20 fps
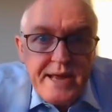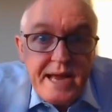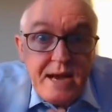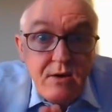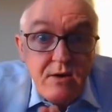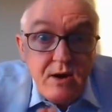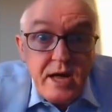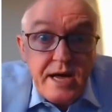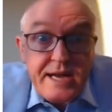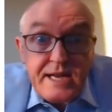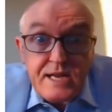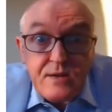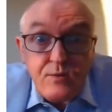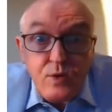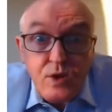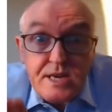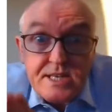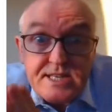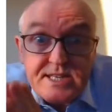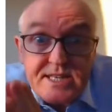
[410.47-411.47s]
how likely
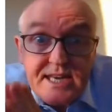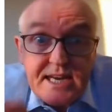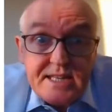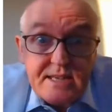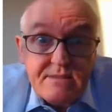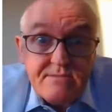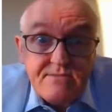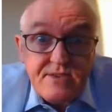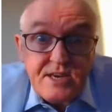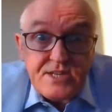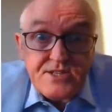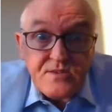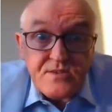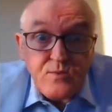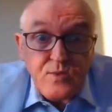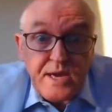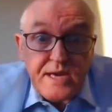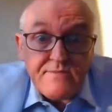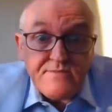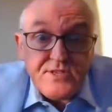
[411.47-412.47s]
were you to get the infection
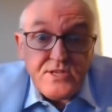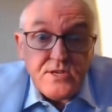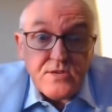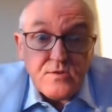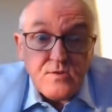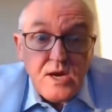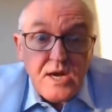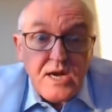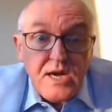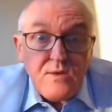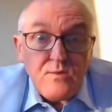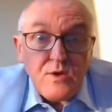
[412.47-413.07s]
in wave 2?